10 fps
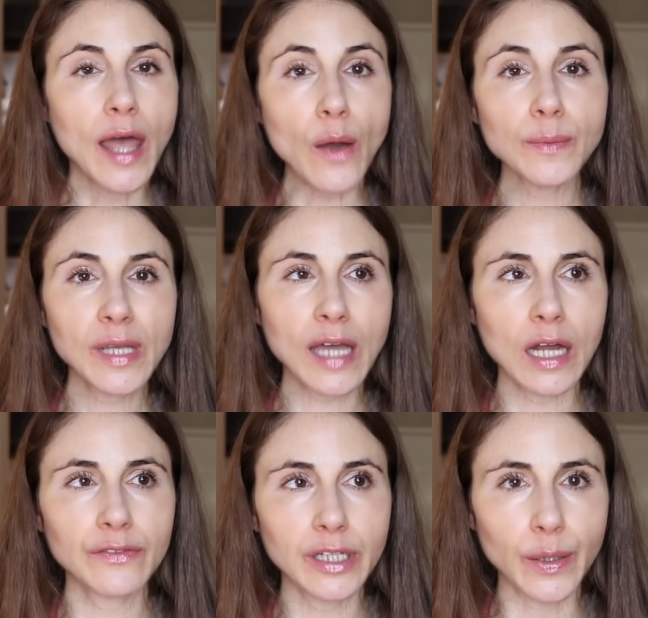that would be
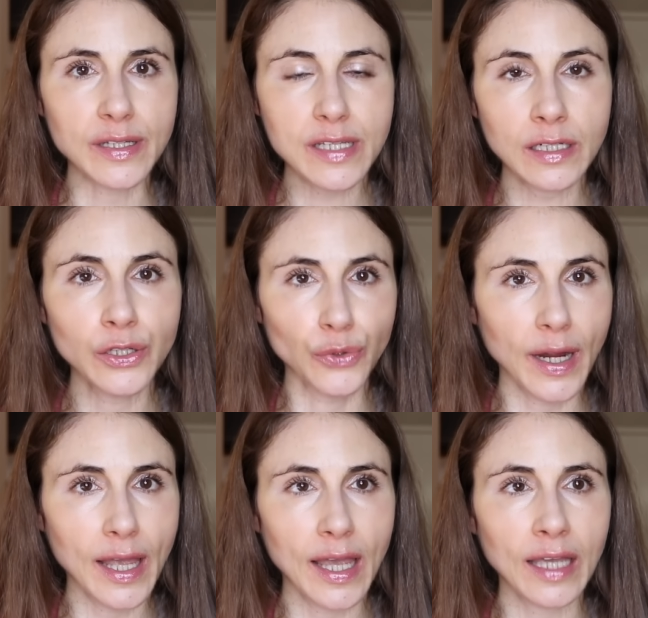kind of, you know, a sudden
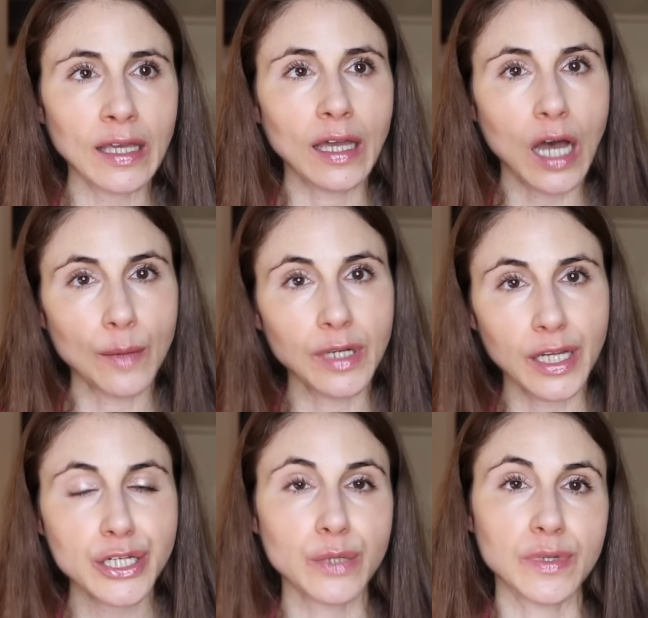graying in
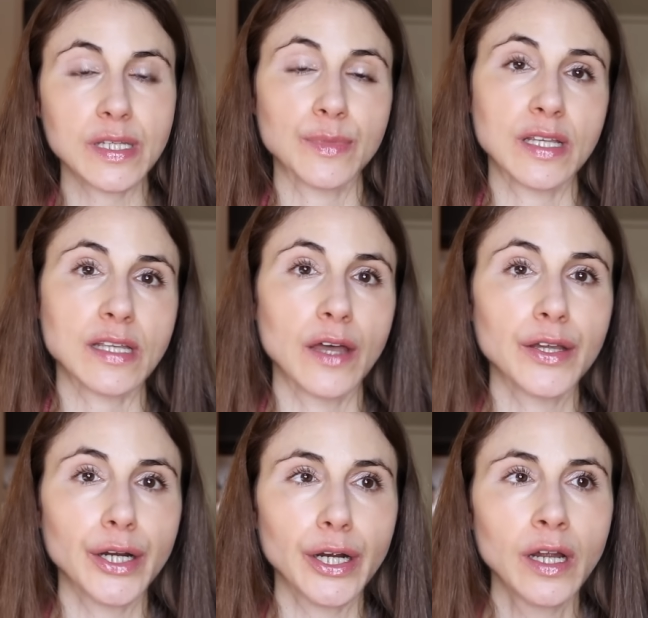combination with some of these
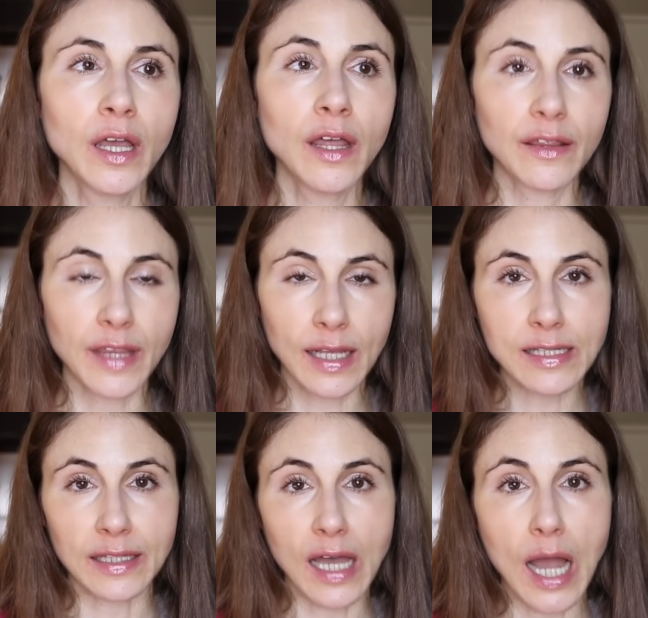other things
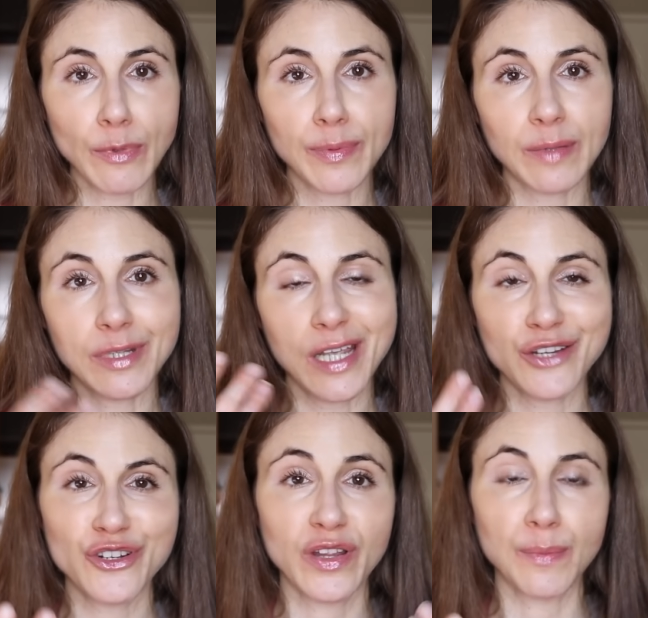like the
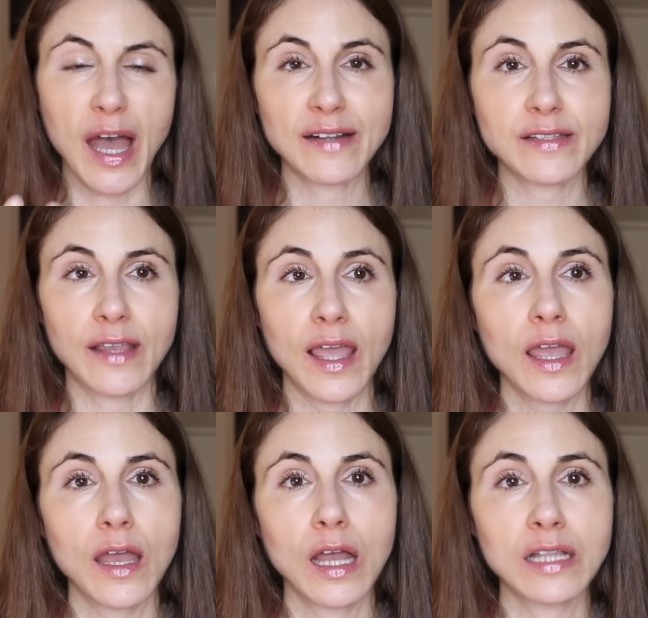hyperpigmentation on the backs of the
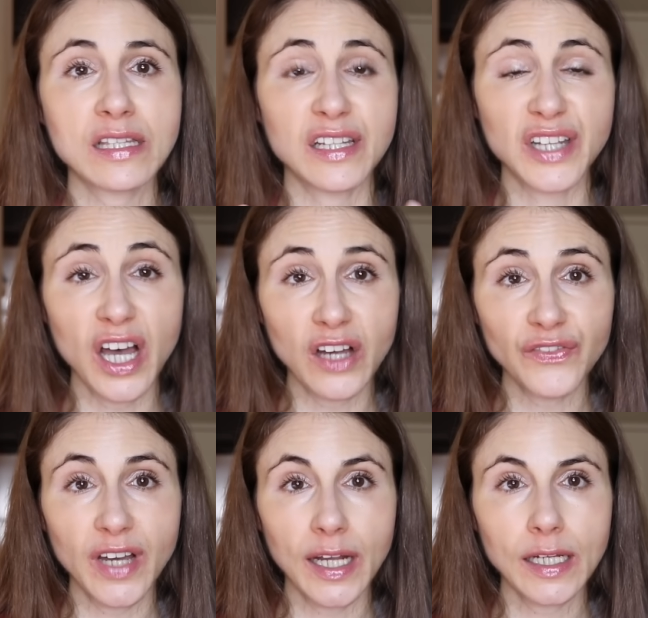hands, the
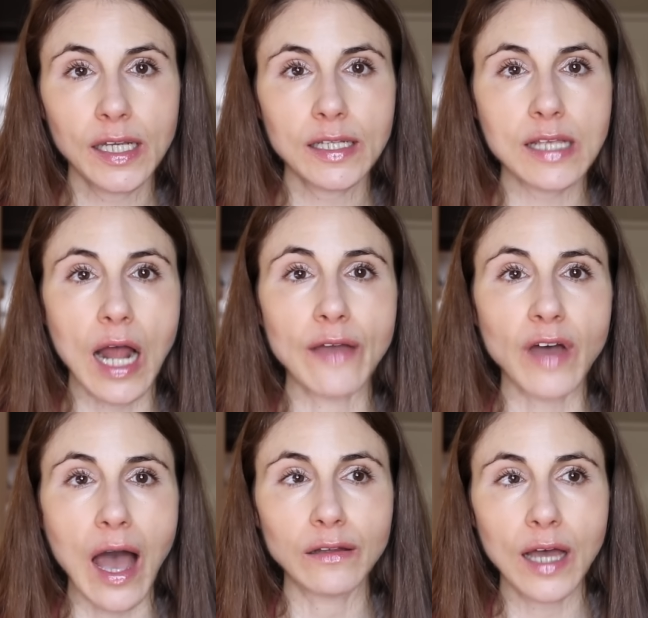tongue findings that I've
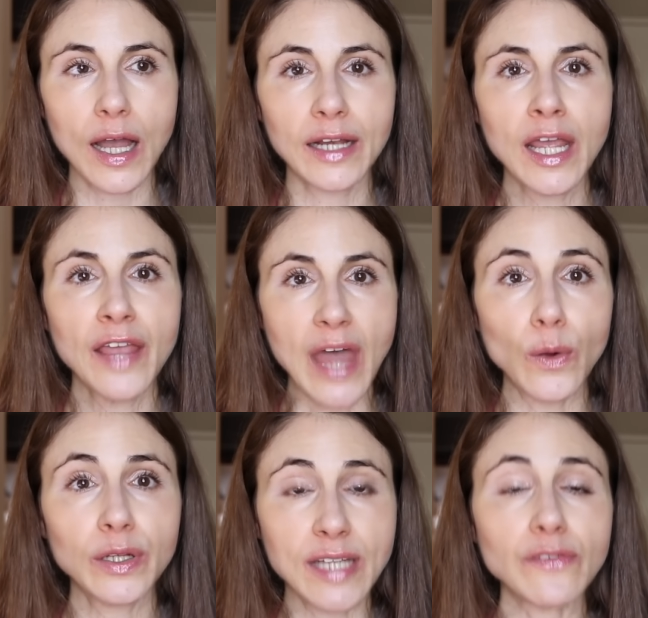outlined, that
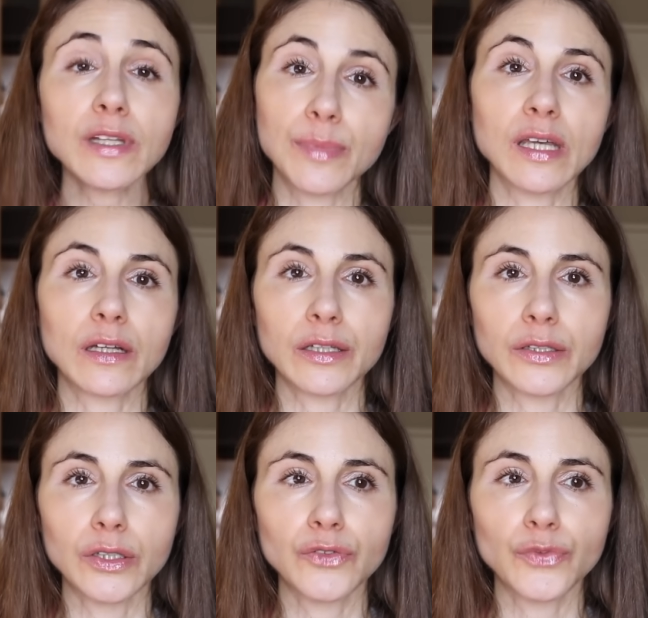would definitely be a
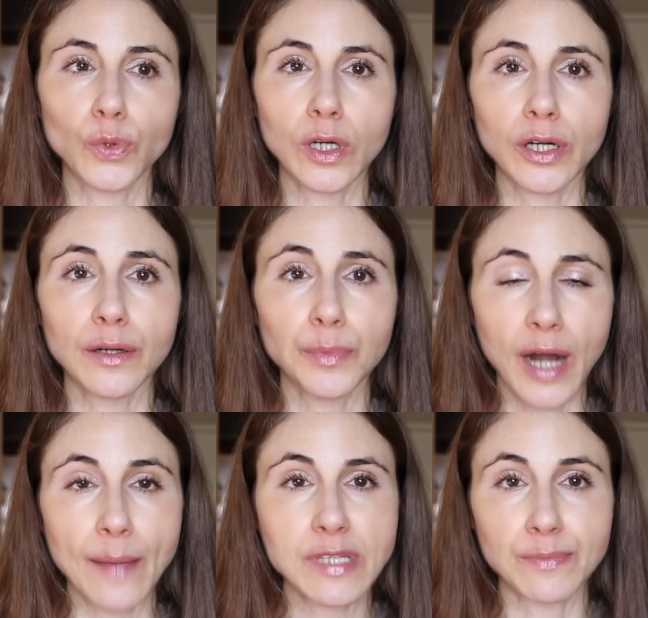clue for
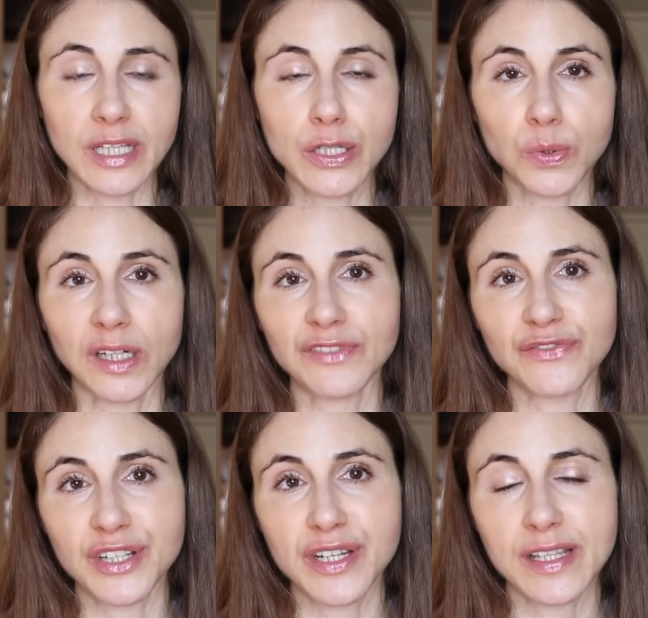perhaps a B12
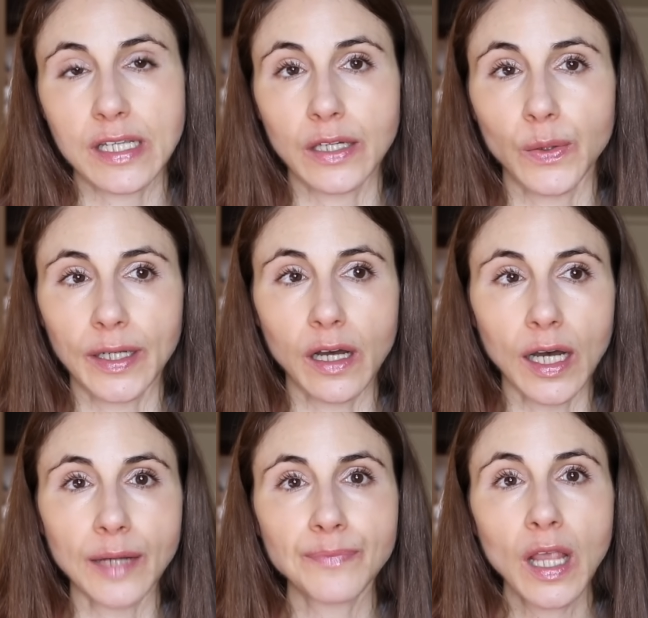deficiency going
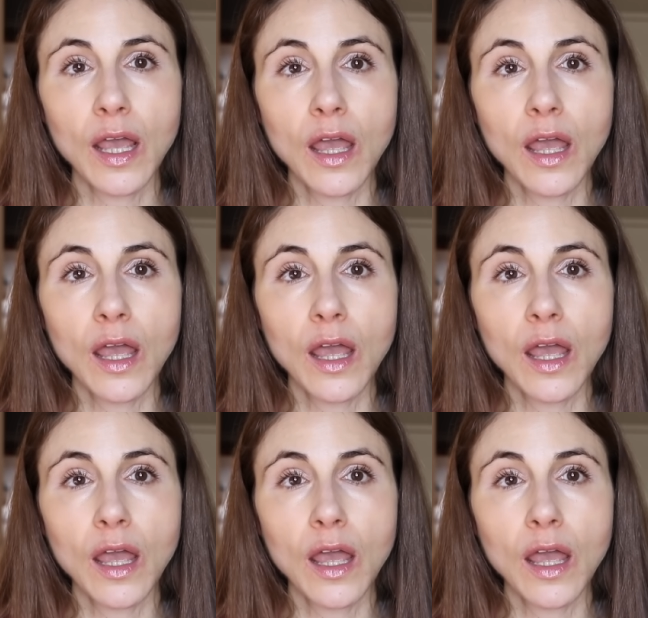on.